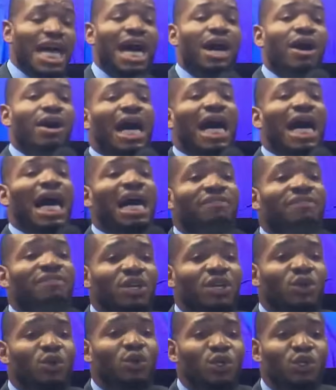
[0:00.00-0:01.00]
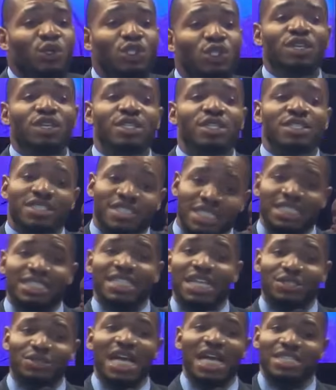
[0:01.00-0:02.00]
Now, I have a good news for you. See,
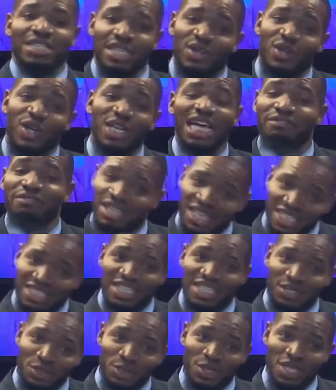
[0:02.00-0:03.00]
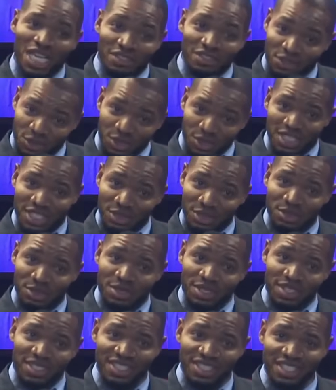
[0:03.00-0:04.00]
that's why I say God have elected you. He has chosen
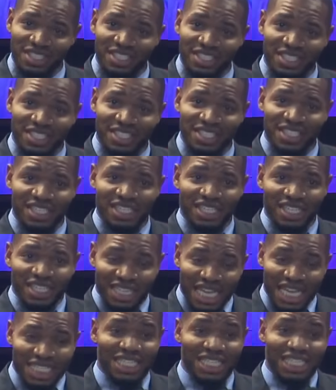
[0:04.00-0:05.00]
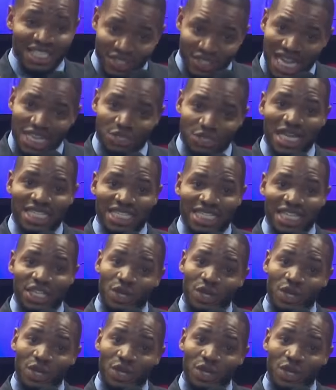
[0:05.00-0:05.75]
you. That's That's